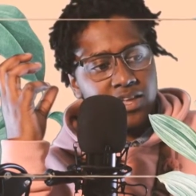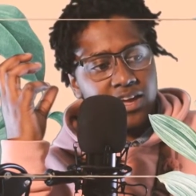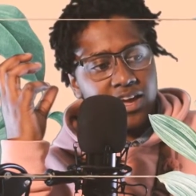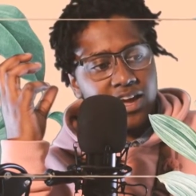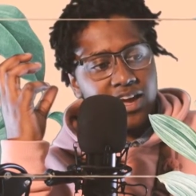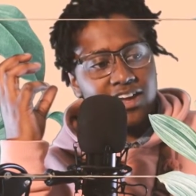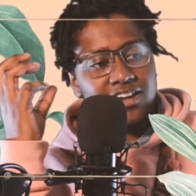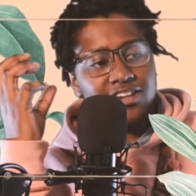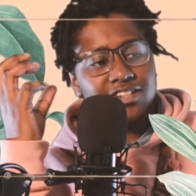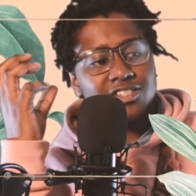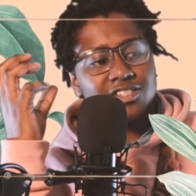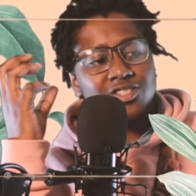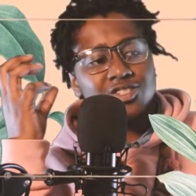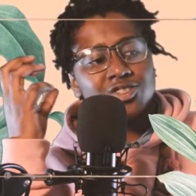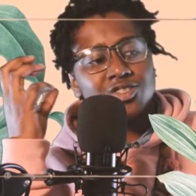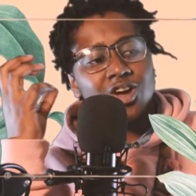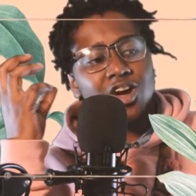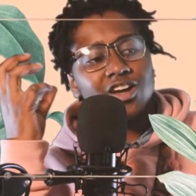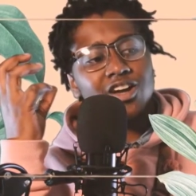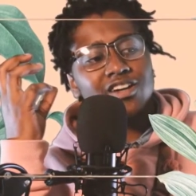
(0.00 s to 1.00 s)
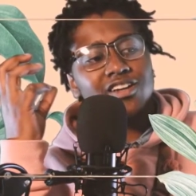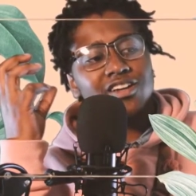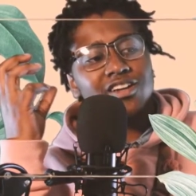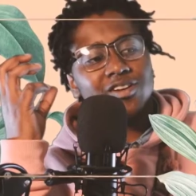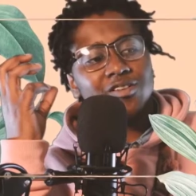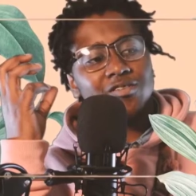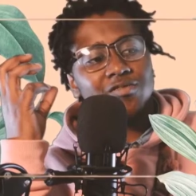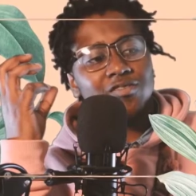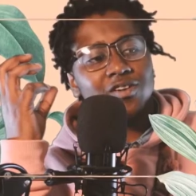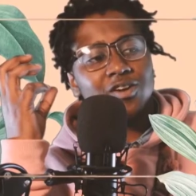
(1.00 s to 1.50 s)
And it's not in
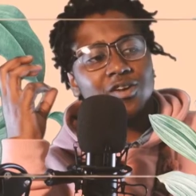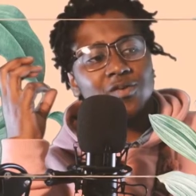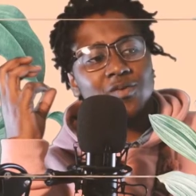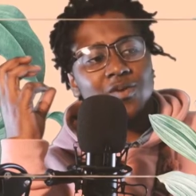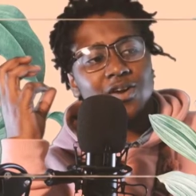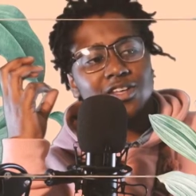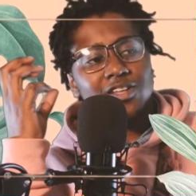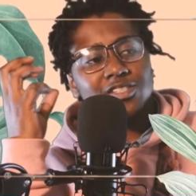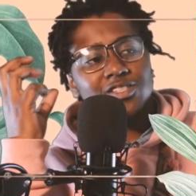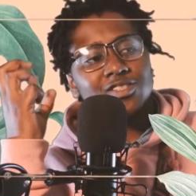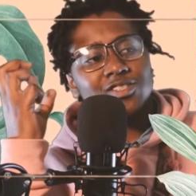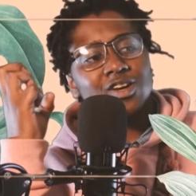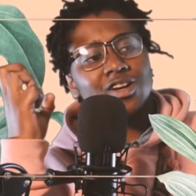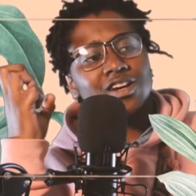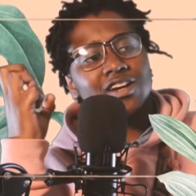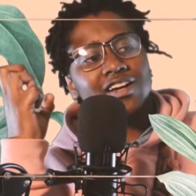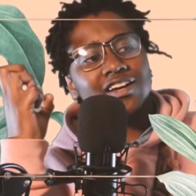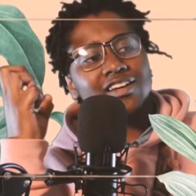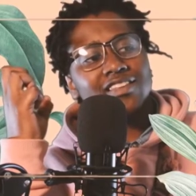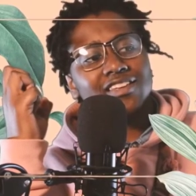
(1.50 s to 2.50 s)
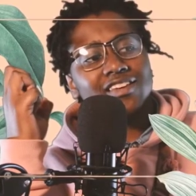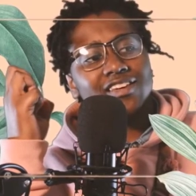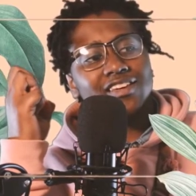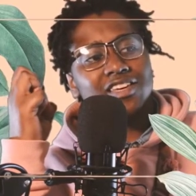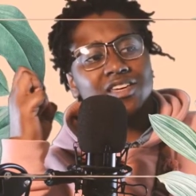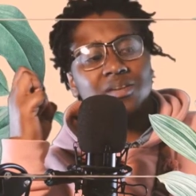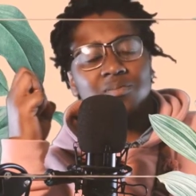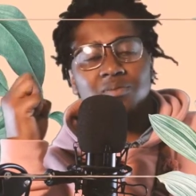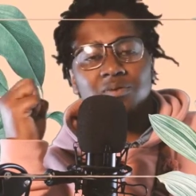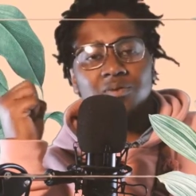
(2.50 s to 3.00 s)
a fun way. It's not like they
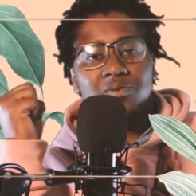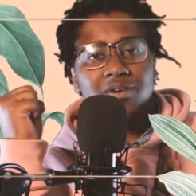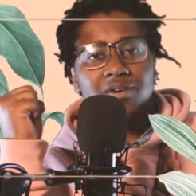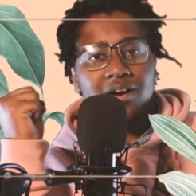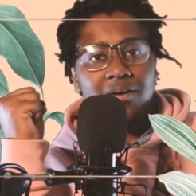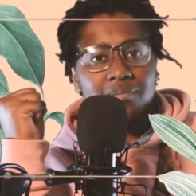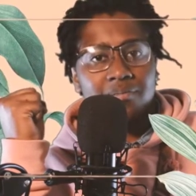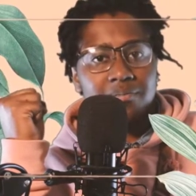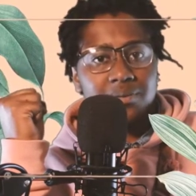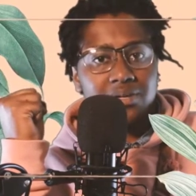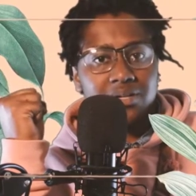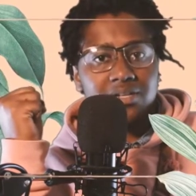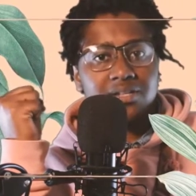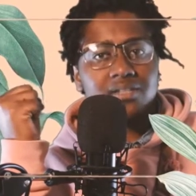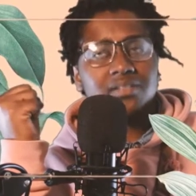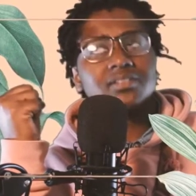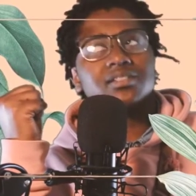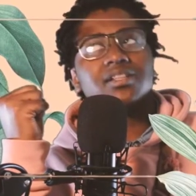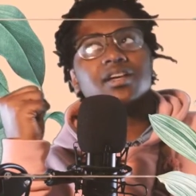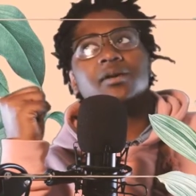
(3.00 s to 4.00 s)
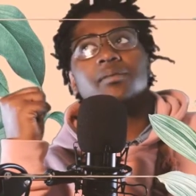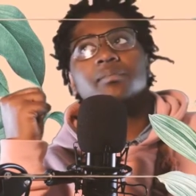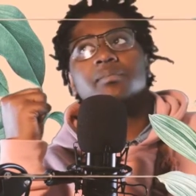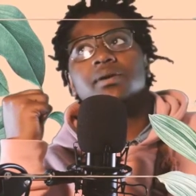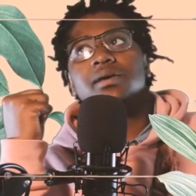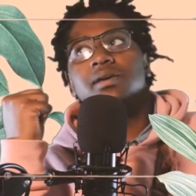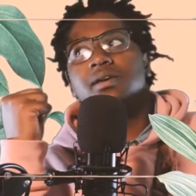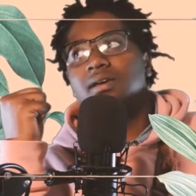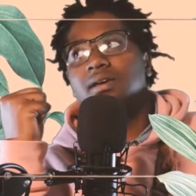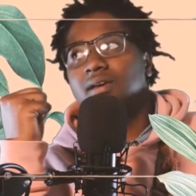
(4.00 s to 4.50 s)
keep you company. It's like
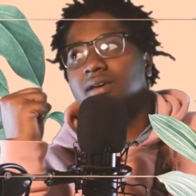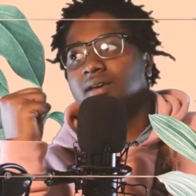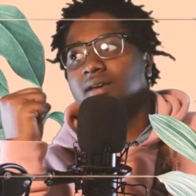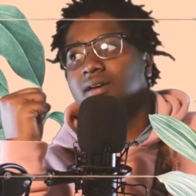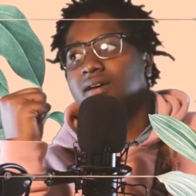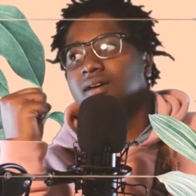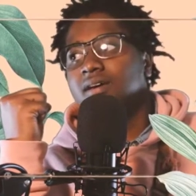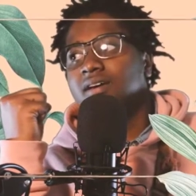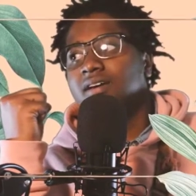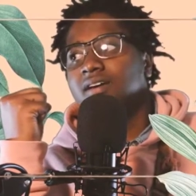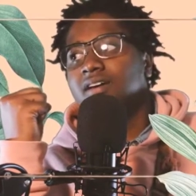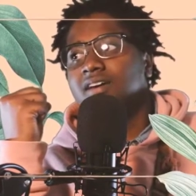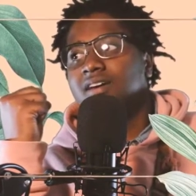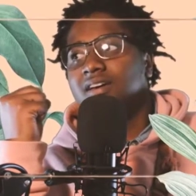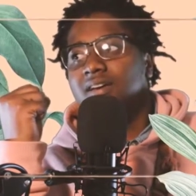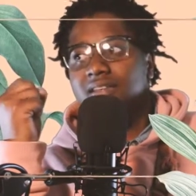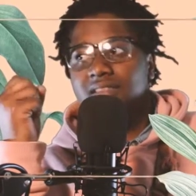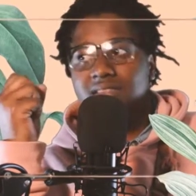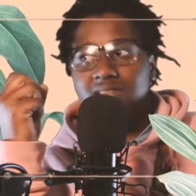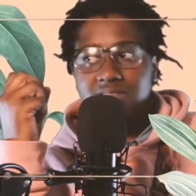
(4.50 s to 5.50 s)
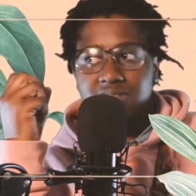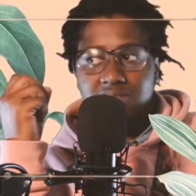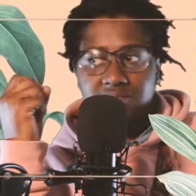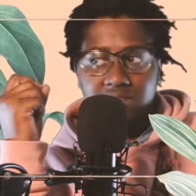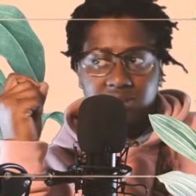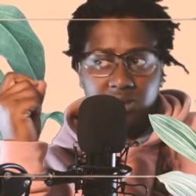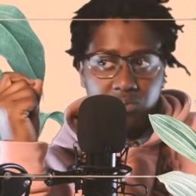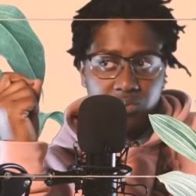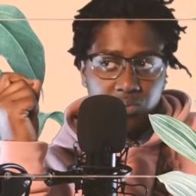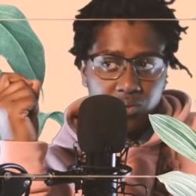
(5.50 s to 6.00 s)
being in the
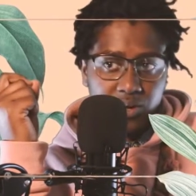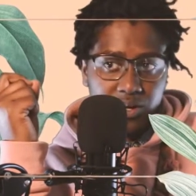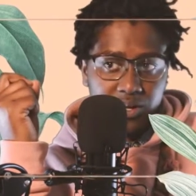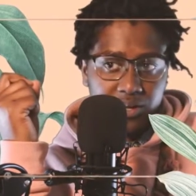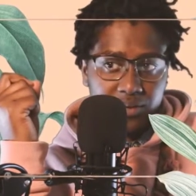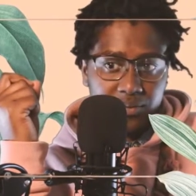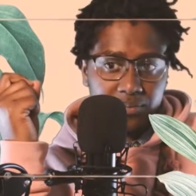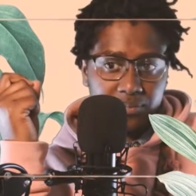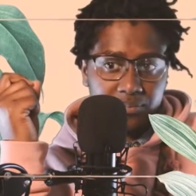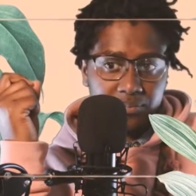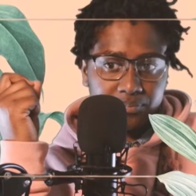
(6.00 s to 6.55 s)
subway.